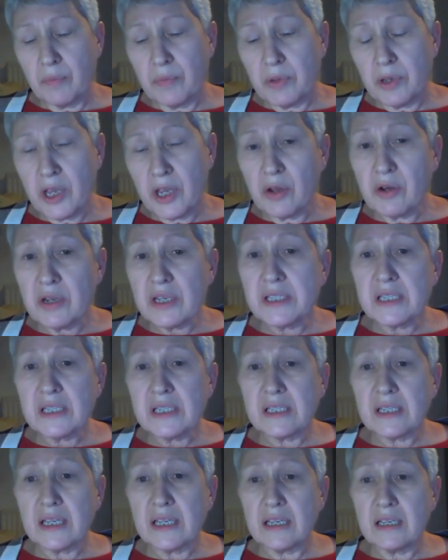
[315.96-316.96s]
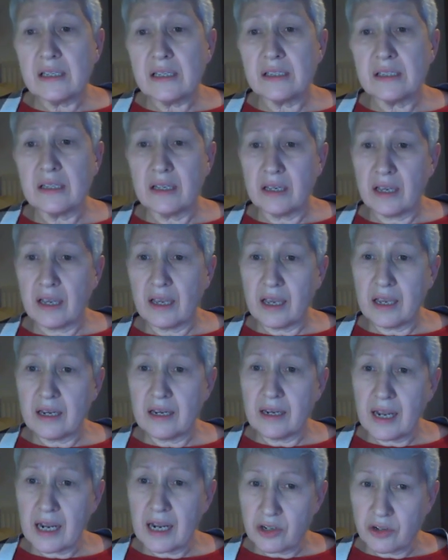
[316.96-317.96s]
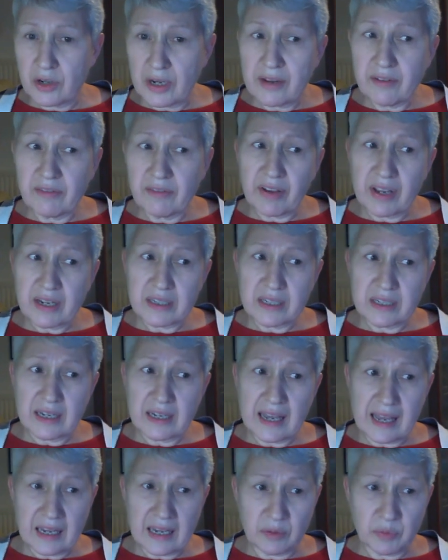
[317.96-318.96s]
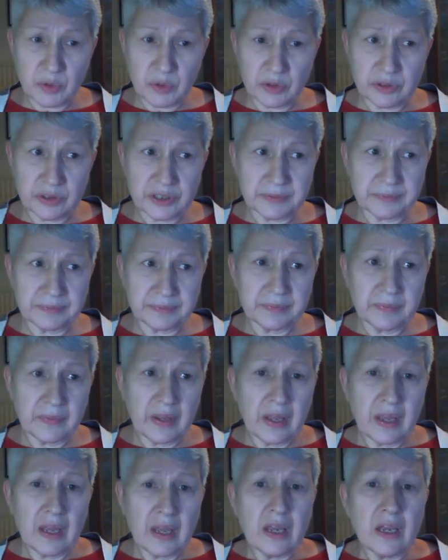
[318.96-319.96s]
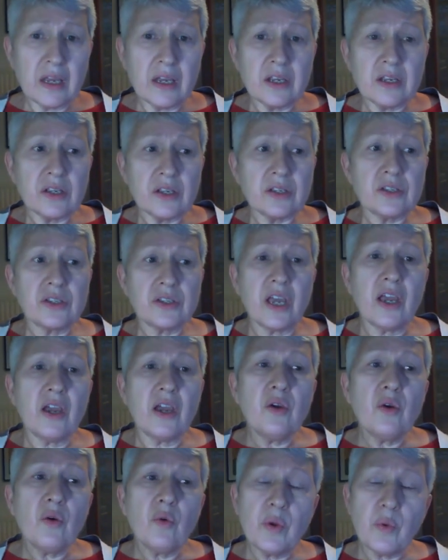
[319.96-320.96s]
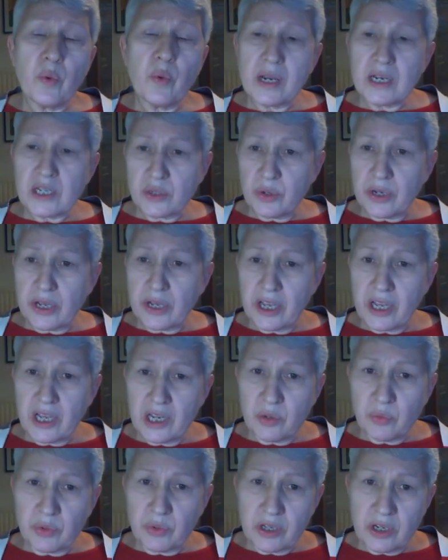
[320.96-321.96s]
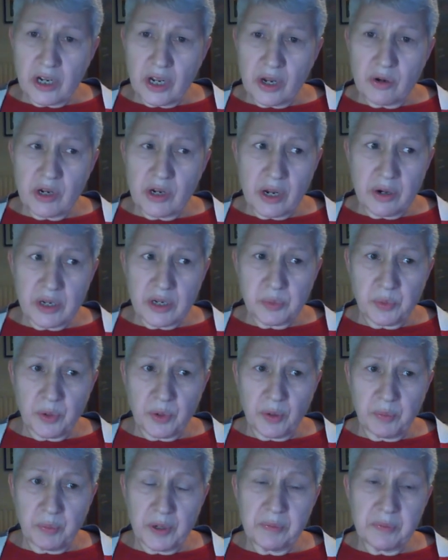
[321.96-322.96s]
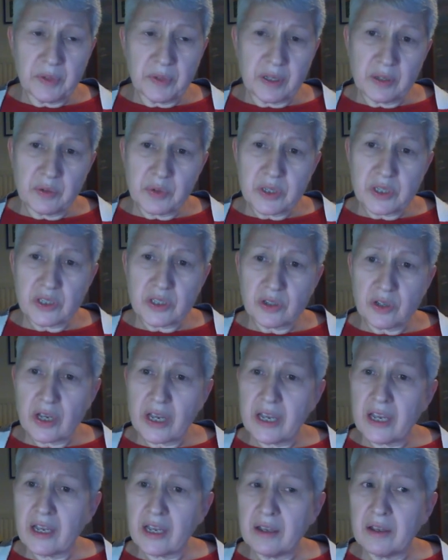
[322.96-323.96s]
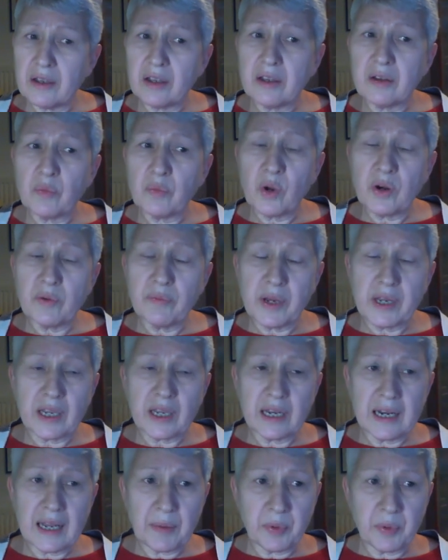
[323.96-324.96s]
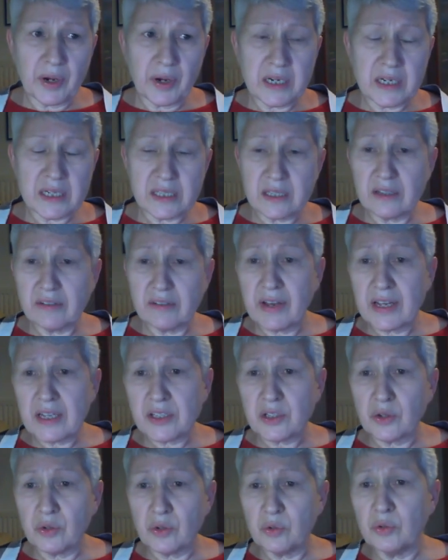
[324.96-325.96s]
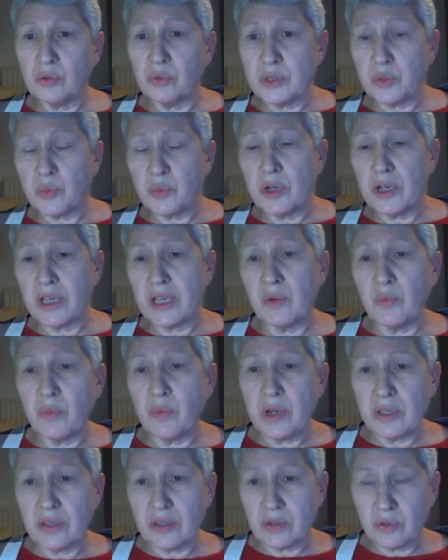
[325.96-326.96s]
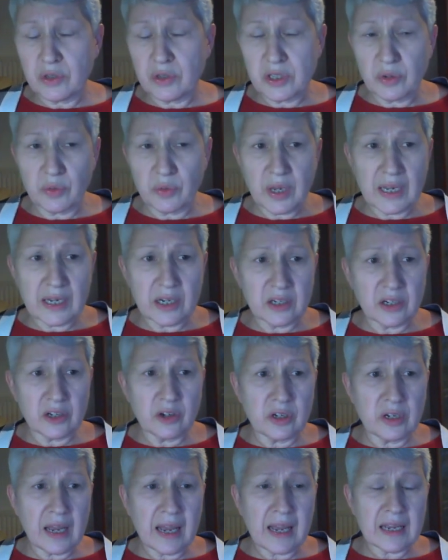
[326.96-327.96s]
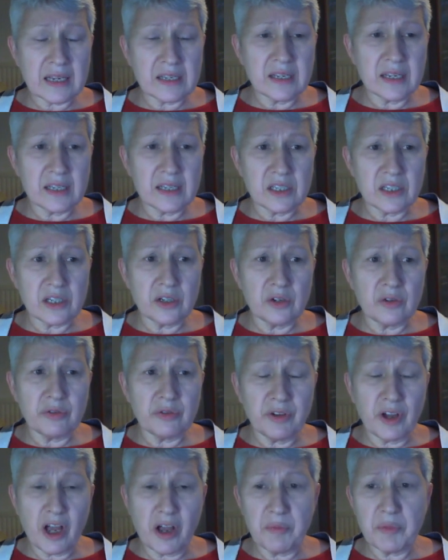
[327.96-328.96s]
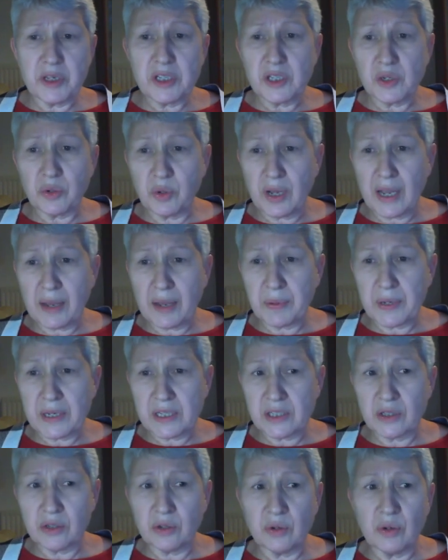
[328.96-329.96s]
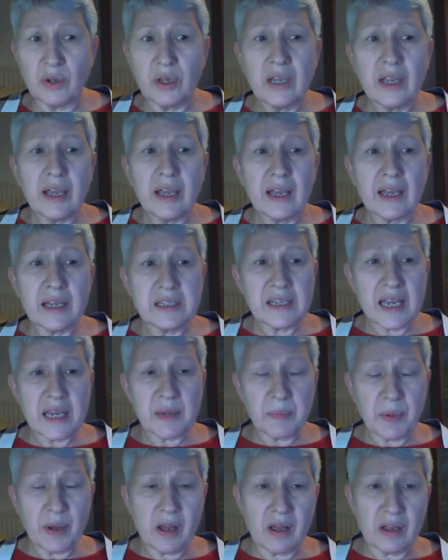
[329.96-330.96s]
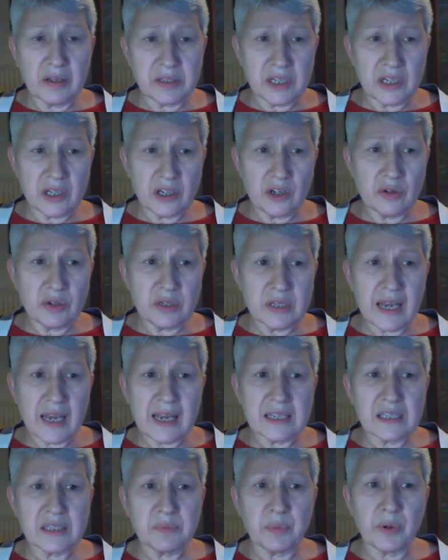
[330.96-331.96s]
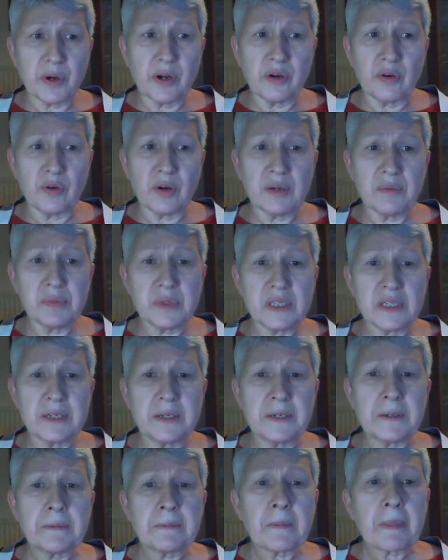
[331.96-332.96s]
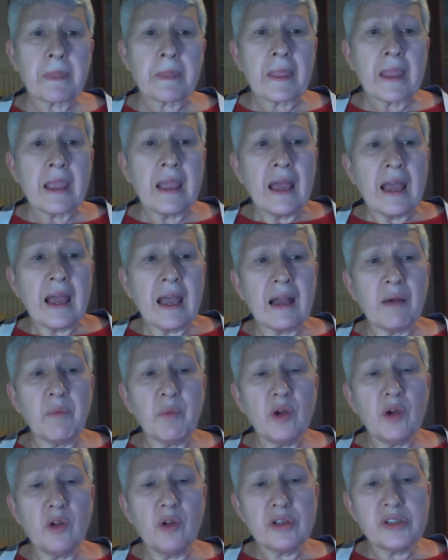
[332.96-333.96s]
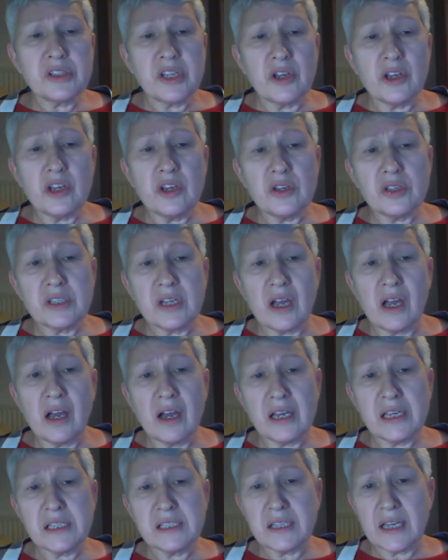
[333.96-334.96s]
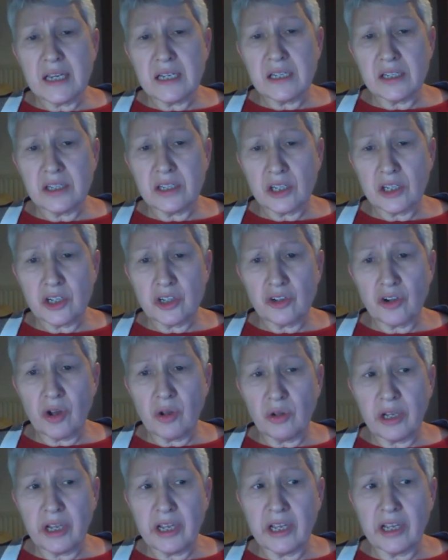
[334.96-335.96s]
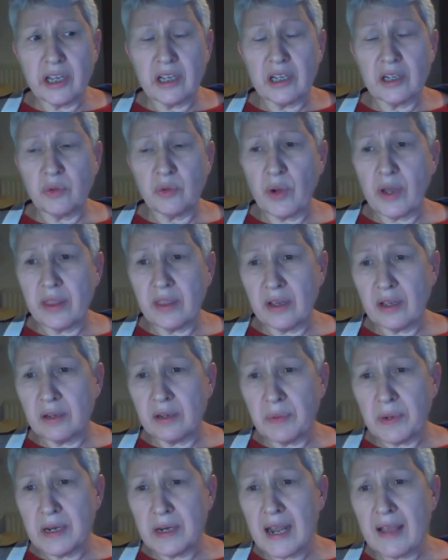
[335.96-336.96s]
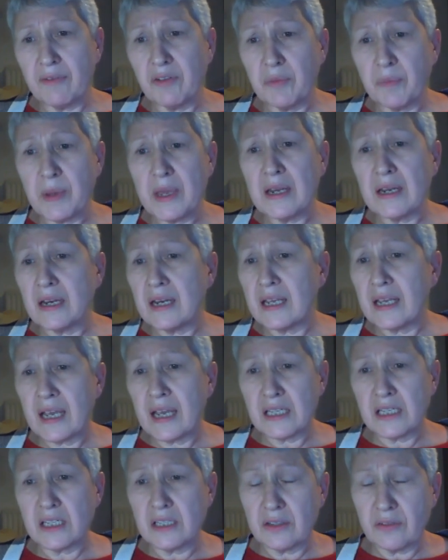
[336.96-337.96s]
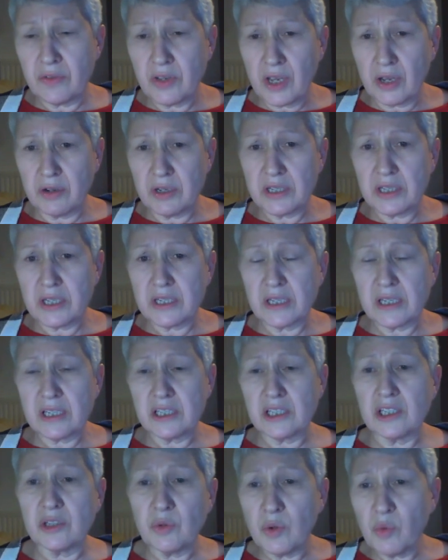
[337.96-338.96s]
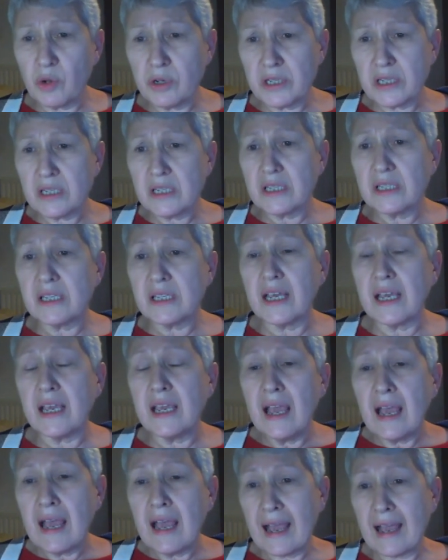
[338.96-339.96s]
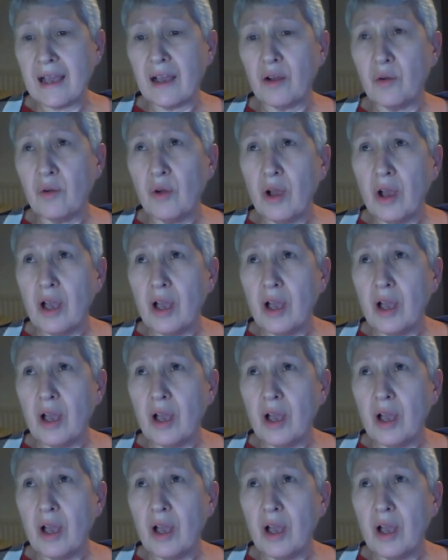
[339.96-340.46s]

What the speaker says: Johne's disease in naturally infected animals. So we went to a herd with a known Johne's problem that was one of my collaborators in the vet school was working with, and so we had good access to farmers who were happy to take part in new test programs. And we also used a high status control herd where there had never been any cases of Johne's disease, because we wanted to see how,